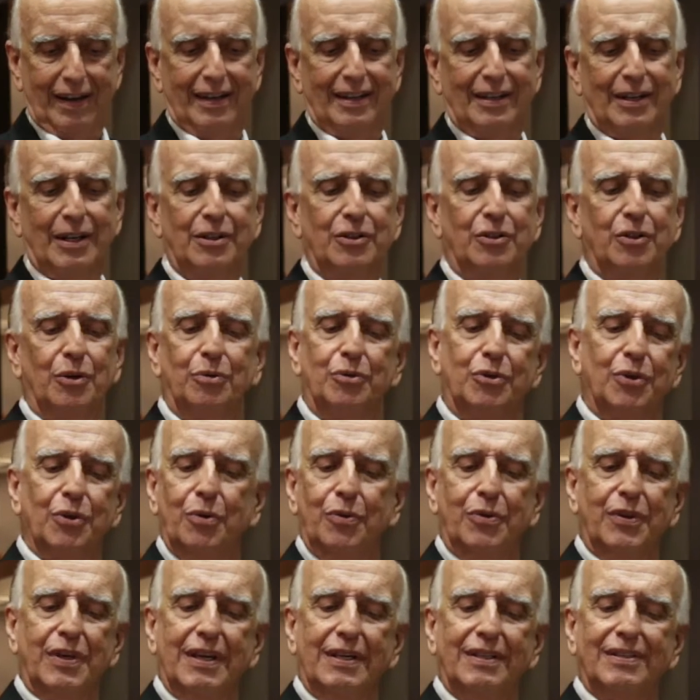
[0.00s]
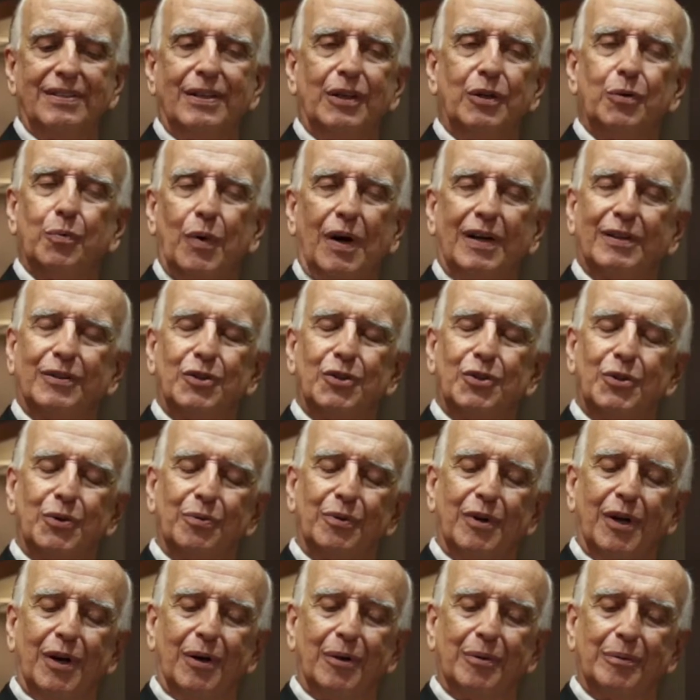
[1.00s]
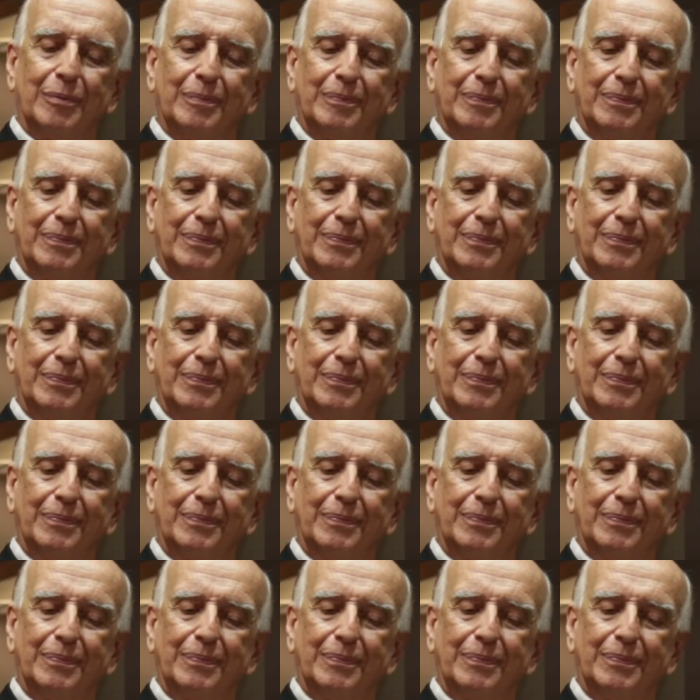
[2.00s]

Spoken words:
can do two things at once, you know.